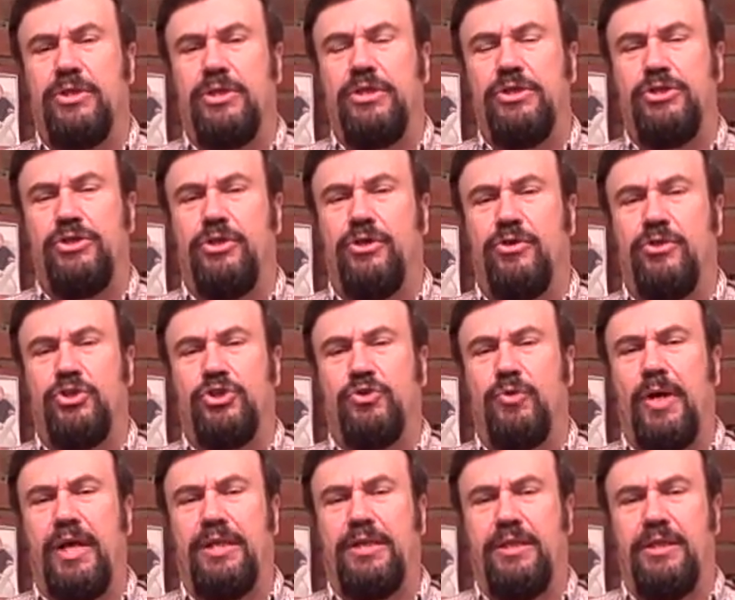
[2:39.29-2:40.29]
is you don't
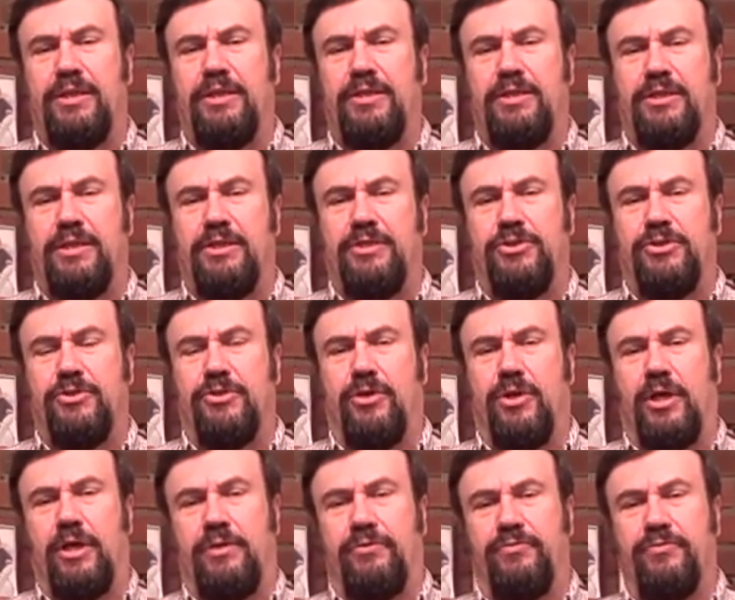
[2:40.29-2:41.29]
attract anything into your
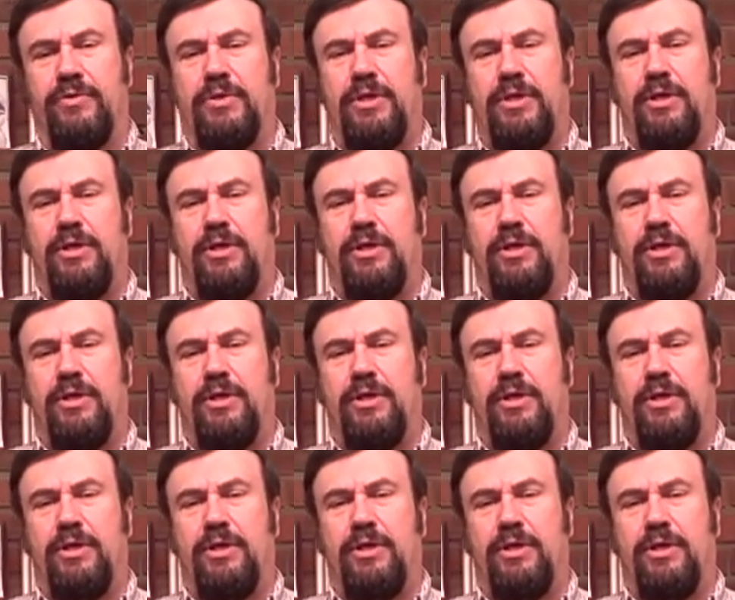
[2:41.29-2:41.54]
life.